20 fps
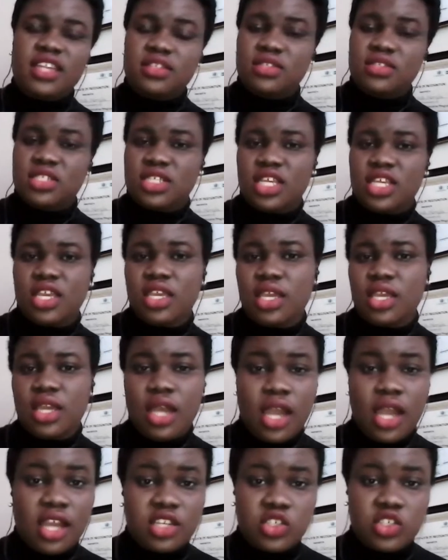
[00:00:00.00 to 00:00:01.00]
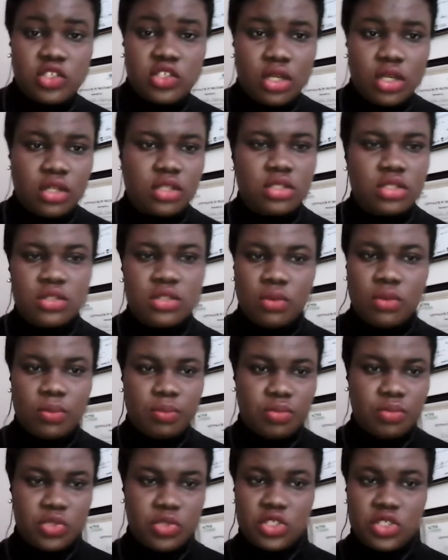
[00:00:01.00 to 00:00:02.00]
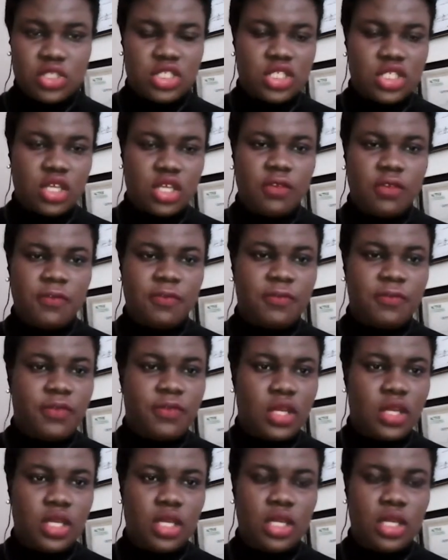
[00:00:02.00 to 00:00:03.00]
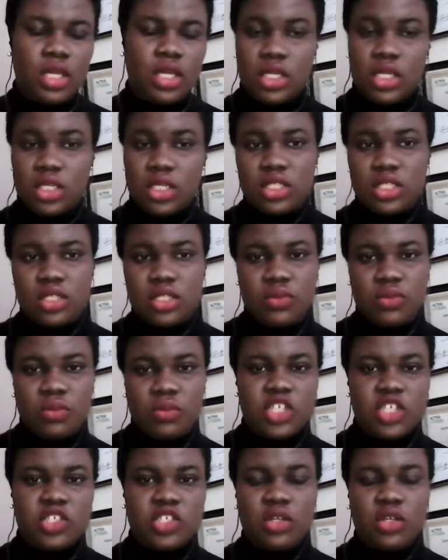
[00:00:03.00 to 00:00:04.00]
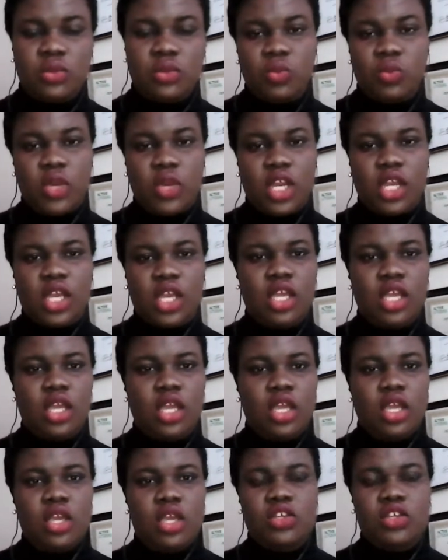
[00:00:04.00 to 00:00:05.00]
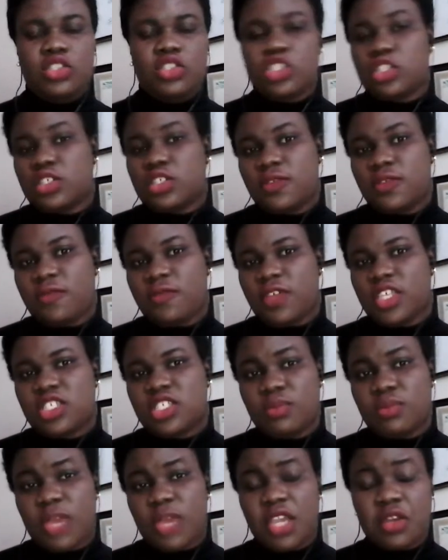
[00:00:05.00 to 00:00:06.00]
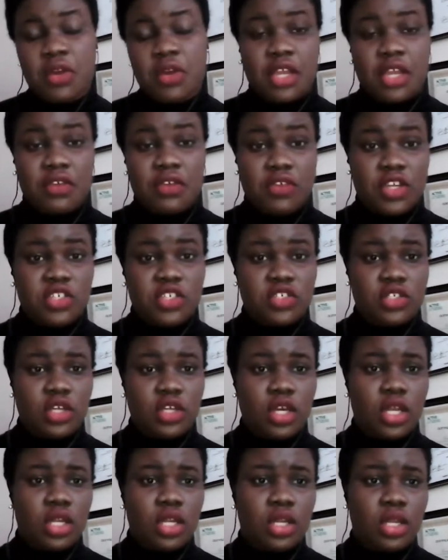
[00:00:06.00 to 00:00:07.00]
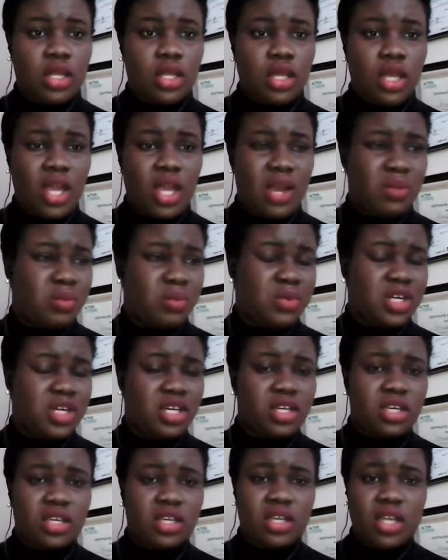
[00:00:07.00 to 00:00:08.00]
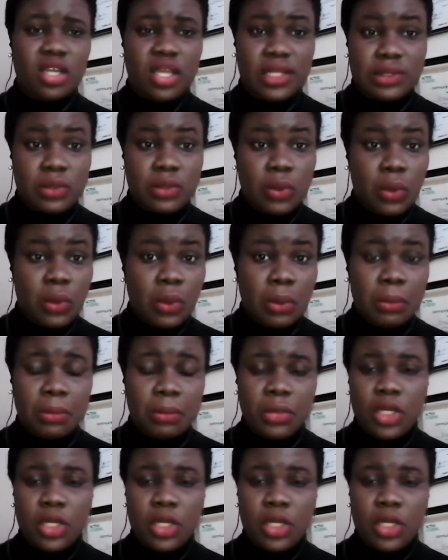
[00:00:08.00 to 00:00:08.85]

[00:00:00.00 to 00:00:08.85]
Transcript: to take action, so put yourself in a situation where you just faced microaggression at work, at home,